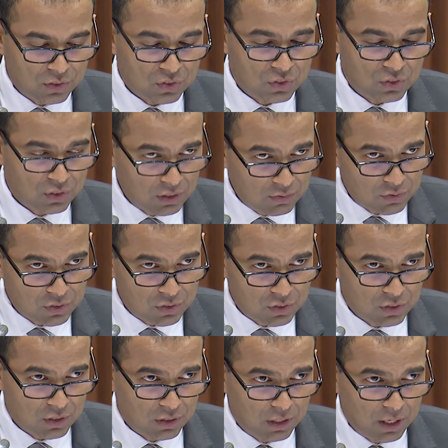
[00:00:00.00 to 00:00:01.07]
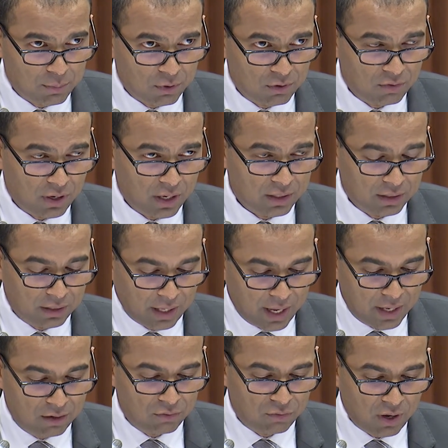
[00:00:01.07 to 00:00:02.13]
services that they provide
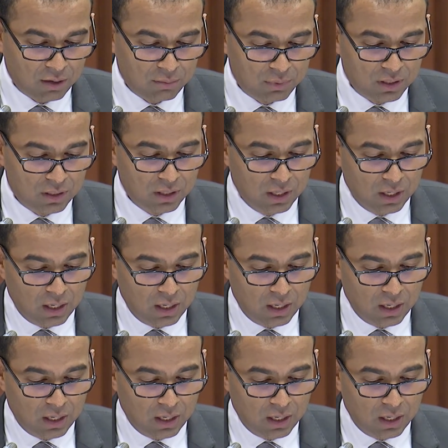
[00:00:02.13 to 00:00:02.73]
can in fact be